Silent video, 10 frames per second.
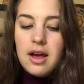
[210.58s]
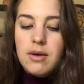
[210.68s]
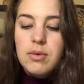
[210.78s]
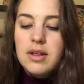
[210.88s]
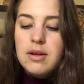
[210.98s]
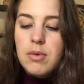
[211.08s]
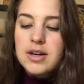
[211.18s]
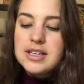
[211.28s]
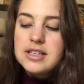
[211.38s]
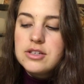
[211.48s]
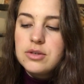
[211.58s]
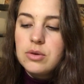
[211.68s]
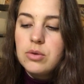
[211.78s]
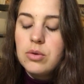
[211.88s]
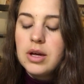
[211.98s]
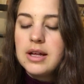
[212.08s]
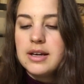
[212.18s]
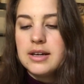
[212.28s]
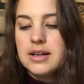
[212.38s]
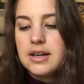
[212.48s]
I really wanted to
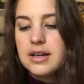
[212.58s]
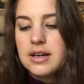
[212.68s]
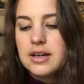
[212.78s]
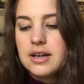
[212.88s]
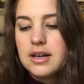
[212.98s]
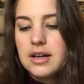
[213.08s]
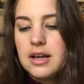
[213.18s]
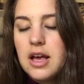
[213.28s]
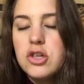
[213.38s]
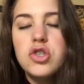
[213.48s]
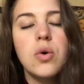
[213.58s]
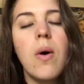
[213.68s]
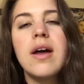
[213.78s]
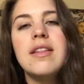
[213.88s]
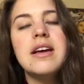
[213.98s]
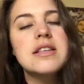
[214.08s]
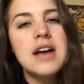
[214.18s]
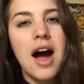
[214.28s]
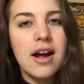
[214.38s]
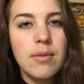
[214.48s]
enjoy the
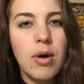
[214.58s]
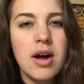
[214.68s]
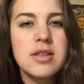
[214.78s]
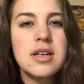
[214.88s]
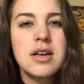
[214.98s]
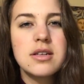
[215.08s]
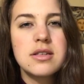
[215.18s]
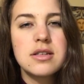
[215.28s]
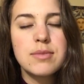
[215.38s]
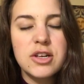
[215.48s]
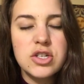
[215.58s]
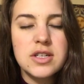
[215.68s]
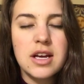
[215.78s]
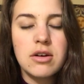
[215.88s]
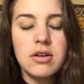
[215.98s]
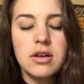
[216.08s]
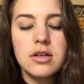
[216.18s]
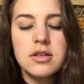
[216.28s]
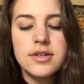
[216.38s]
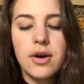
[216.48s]
entire process as much as I
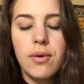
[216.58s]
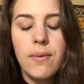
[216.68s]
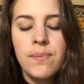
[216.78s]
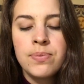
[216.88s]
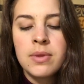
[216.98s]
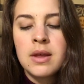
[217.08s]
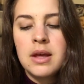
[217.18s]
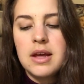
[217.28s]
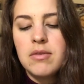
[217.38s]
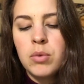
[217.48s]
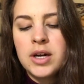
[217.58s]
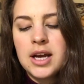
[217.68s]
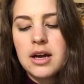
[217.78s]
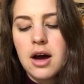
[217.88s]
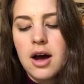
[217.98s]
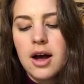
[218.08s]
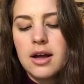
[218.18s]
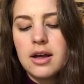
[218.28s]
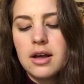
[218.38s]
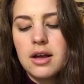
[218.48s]
could. So even when I got
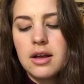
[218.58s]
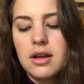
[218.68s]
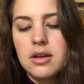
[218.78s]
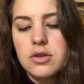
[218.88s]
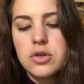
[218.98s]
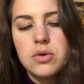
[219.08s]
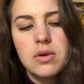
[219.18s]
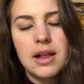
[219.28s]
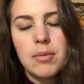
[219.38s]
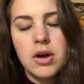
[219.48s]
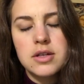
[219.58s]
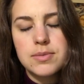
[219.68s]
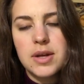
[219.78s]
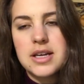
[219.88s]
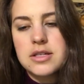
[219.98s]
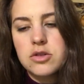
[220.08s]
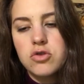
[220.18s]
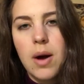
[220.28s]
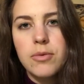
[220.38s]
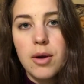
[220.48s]
to Clément's place,
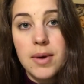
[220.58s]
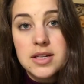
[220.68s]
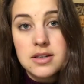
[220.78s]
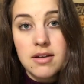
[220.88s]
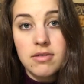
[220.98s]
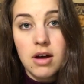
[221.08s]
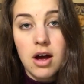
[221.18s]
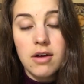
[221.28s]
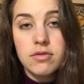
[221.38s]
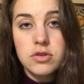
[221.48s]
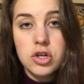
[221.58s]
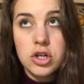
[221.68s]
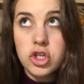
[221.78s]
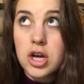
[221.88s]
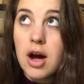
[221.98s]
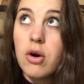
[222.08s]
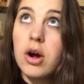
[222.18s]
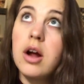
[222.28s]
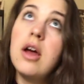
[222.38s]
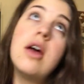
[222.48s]
dropped all my stuff off, took a
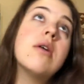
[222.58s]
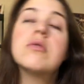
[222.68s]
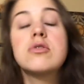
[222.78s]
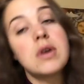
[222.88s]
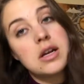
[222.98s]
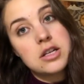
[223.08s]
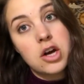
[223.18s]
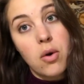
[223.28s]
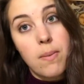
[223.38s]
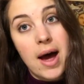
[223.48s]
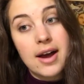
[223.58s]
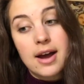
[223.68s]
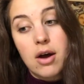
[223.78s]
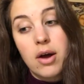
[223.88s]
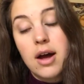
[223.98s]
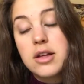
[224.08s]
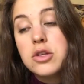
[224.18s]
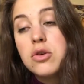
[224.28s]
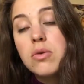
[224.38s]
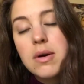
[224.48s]
shower, was ready to go back out, I
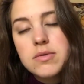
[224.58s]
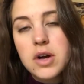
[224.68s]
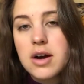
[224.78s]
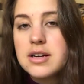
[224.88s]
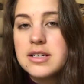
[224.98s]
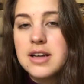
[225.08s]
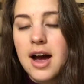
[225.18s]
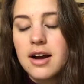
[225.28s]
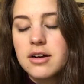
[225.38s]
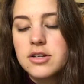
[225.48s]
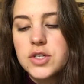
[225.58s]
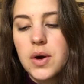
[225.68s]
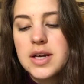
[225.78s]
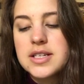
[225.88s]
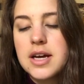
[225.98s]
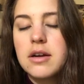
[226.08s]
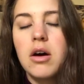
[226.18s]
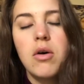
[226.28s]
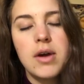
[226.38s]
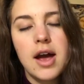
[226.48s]
knew I was already tired. So I said,
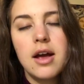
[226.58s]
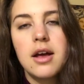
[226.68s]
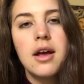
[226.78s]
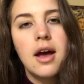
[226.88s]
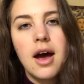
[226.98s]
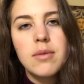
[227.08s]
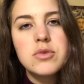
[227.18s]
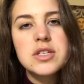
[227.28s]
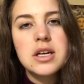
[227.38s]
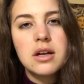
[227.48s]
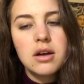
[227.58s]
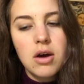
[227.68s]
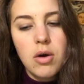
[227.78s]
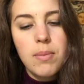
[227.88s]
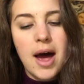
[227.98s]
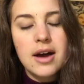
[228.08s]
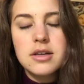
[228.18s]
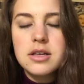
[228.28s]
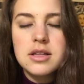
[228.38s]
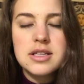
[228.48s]
okay, I'm just gonna go back
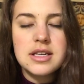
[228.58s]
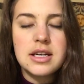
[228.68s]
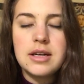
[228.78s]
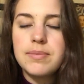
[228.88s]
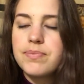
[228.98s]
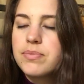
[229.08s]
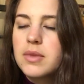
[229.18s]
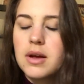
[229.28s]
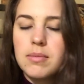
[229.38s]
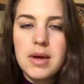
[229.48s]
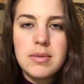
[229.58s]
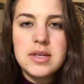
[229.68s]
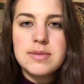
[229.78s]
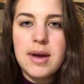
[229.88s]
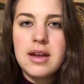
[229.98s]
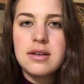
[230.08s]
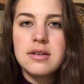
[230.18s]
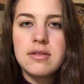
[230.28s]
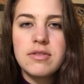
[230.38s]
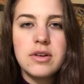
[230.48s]
into the city, maybe spend
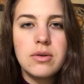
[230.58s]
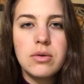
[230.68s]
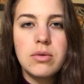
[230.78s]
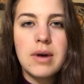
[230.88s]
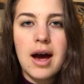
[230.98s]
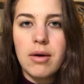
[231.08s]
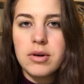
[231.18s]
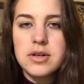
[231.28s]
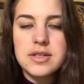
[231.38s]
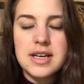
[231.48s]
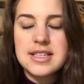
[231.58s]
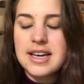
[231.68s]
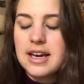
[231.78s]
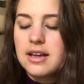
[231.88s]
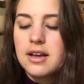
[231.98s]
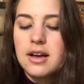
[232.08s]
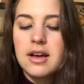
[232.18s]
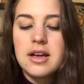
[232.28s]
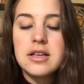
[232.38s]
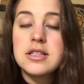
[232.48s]
a few hours, that's it,
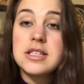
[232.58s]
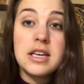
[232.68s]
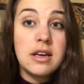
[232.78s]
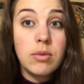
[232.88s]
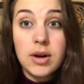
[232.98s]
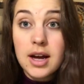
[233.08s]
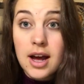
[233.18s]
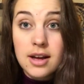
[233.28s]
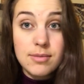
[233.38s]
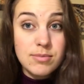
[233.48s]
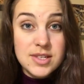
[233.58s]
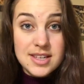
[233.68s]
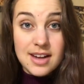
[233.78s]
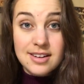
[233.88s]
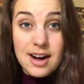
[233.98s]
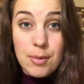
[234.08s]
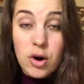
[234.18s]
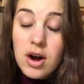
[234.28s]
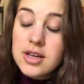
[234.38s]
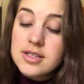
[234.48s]
and see what I decided to come
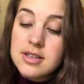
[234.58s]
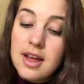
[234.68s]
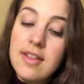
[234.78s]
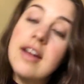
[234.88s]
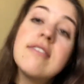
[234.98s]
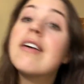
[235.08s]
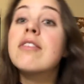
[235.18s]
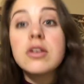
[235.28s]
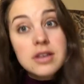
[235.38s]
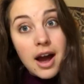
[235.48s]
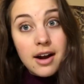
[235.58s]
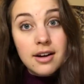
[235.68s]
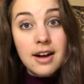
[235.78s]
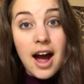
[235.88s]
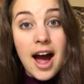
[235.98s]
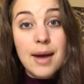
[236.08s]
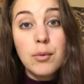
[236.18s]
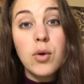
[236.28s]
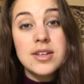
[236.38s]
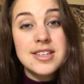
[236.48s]
across. And then if I feel tired, I'm
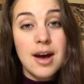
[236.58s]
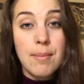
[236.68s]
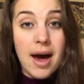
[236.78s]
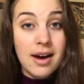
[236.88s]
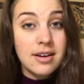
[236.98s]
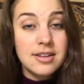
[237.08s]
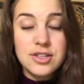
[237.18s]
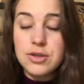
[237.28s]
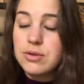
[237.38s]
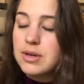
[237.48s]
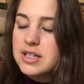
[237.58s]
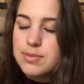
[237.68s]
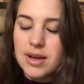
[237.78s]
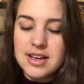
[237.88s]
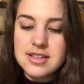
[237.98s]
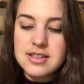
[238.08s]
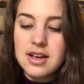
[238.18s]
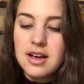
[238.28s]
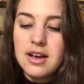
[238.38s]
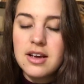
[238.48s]
going to come back to his place
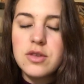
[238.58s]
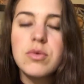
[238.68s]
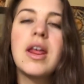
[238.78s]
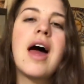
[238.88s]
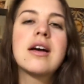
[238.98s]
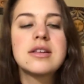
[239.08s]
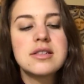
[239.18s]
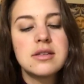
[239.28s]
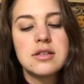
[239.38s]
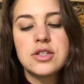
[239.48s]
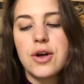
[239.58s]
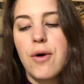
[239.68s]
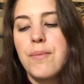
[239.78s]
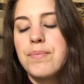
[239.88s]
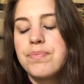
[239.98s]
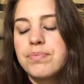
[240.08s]
and relax. And so